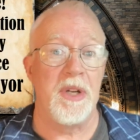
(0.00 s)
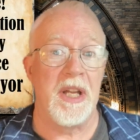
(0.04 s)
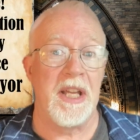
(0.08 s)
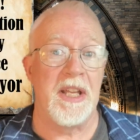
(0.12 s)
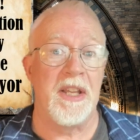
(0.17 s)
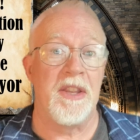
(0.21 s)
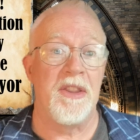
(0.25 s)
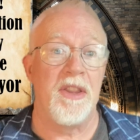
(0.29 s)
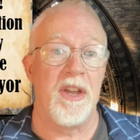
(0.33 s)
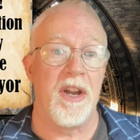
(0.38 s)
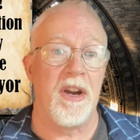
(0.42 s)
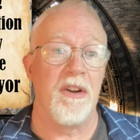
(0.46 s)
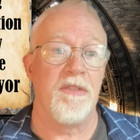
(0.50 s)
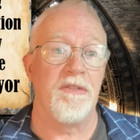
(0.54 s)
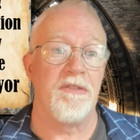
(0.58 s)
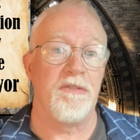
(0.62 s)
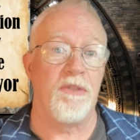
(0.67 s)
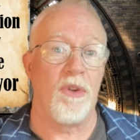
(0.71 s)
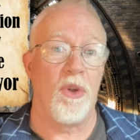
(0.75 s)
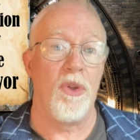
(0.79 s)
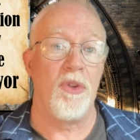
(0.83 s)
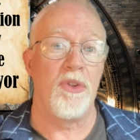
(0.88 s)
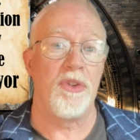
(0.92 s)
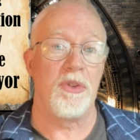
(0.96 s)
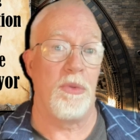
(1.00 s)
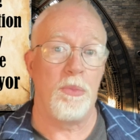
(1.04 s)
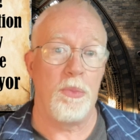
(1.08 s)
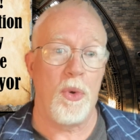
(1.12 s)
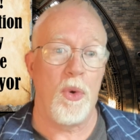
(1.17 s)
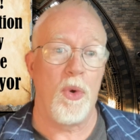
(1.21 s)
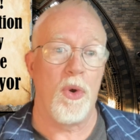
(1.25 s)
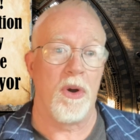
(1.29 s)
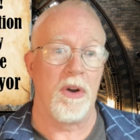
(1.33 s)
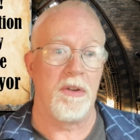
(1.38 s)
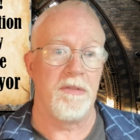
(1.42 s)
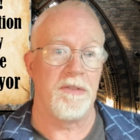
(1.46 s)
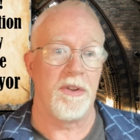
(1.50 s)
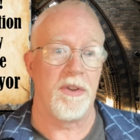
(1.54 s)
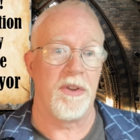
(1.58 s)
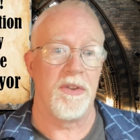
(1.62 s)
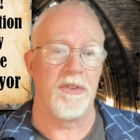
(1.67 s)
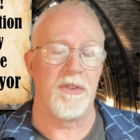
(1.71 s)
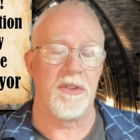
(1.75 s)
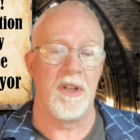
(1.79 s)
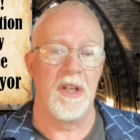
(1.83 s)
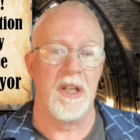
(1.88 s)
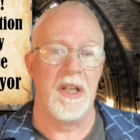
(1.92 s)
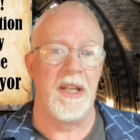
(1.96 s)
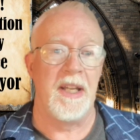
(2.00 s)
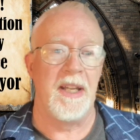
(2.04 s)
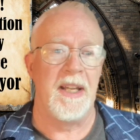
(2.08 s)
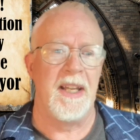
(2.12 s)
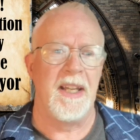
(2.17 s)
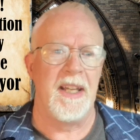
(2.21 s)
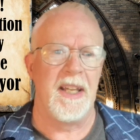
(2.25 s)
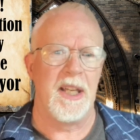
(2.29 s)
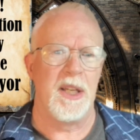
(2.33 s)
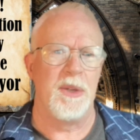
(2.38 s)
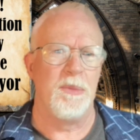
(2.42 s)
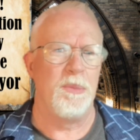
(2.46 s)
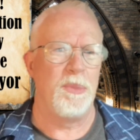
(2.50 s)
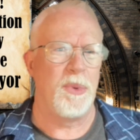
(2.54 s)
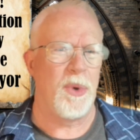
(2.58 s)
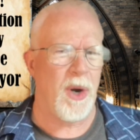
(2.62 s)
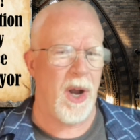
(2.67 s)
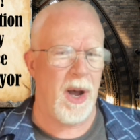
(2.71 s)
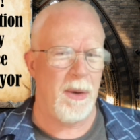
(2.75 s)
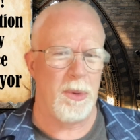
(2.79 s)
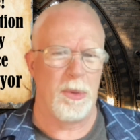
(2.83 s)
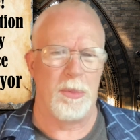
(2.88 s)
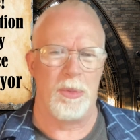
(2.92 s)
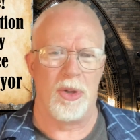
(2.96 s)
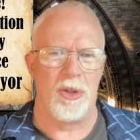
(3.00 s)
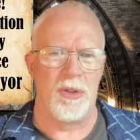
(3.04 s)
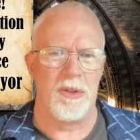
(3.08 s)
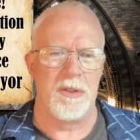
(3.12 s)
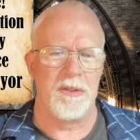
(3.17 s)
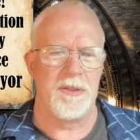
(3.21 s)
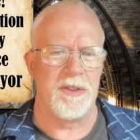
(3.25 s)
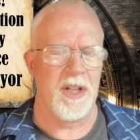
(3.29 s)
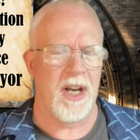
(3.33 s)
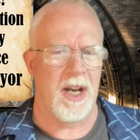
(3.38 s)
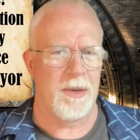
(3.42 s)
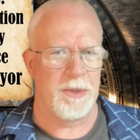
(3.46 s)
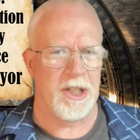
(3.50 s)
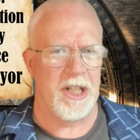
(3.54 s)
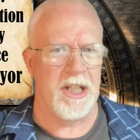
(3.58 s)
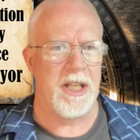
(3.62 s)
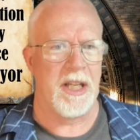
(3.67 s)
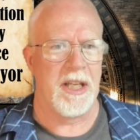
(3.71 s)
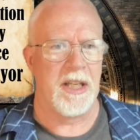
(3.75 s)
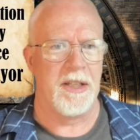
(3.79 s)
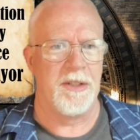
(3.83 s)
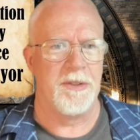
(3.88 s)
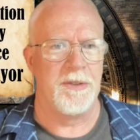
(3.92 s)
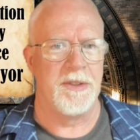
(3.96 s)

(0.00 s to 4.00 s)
in their full support for this improbable nominee.